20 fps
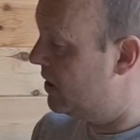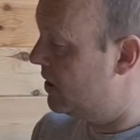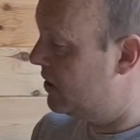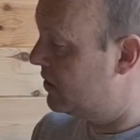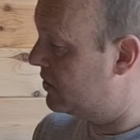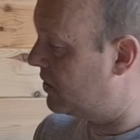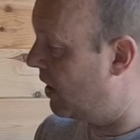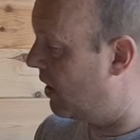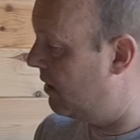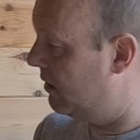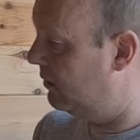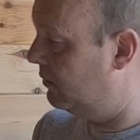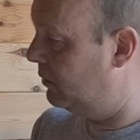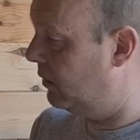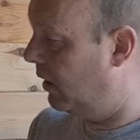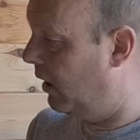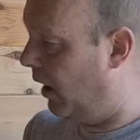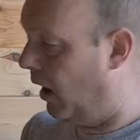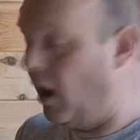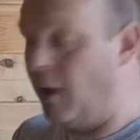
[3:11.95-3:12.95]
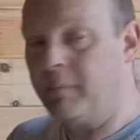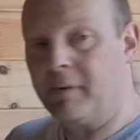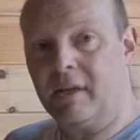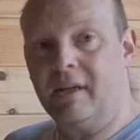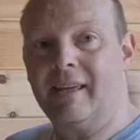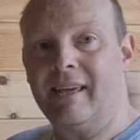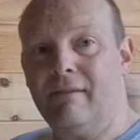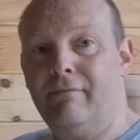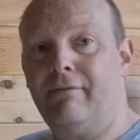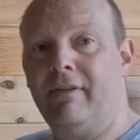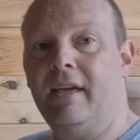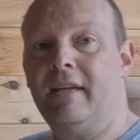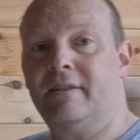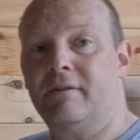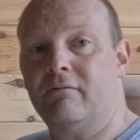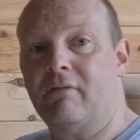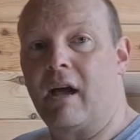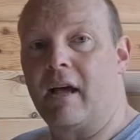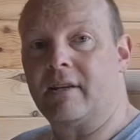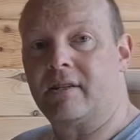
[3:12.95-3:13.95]
So I'm going to give these a
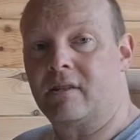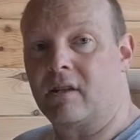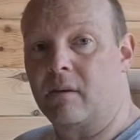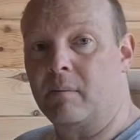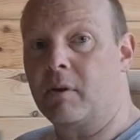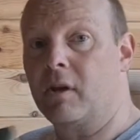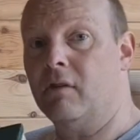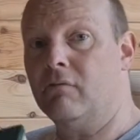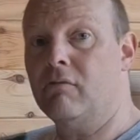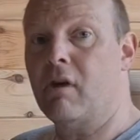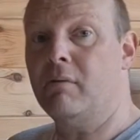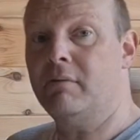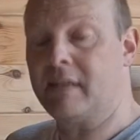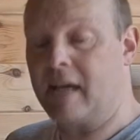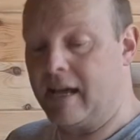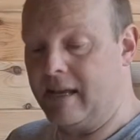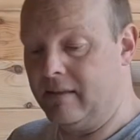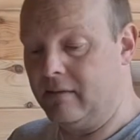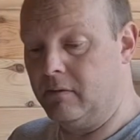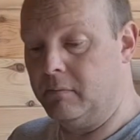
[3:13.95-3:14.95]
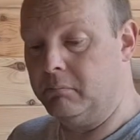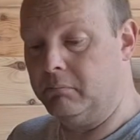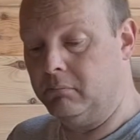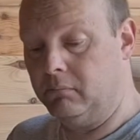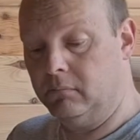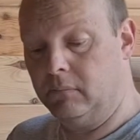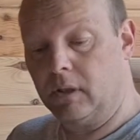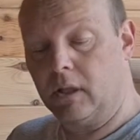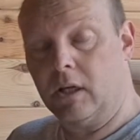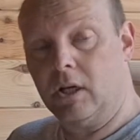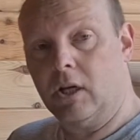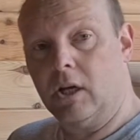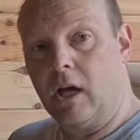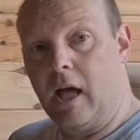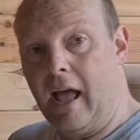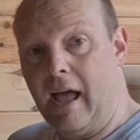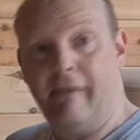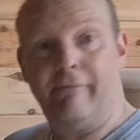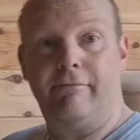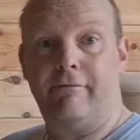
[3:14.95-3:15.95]
rest and I'm going to rotate them
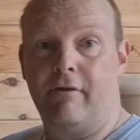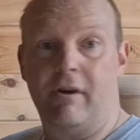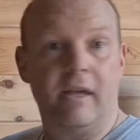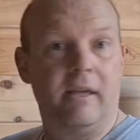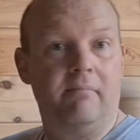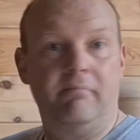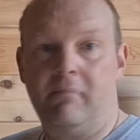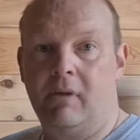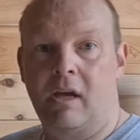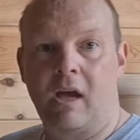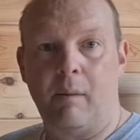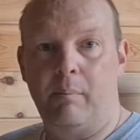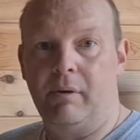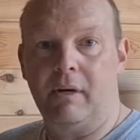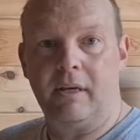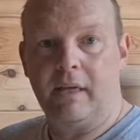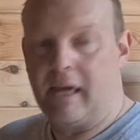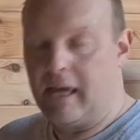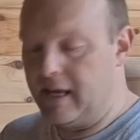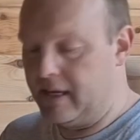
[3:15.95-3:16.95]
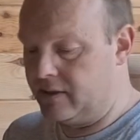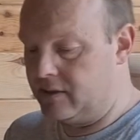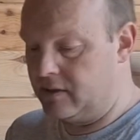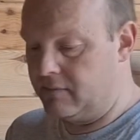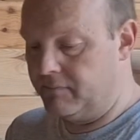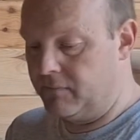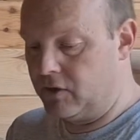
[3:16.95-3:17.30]
every couple of years.